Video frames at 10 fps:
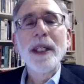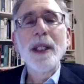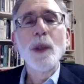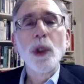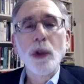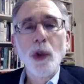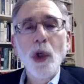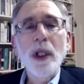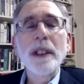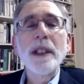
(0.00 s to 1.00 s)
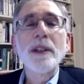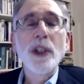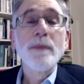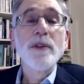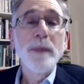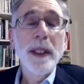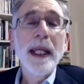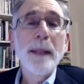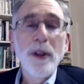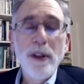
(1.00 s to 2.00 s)
he would look in terms of being
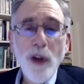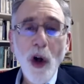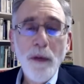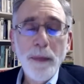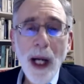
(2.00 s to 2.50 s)
able to solve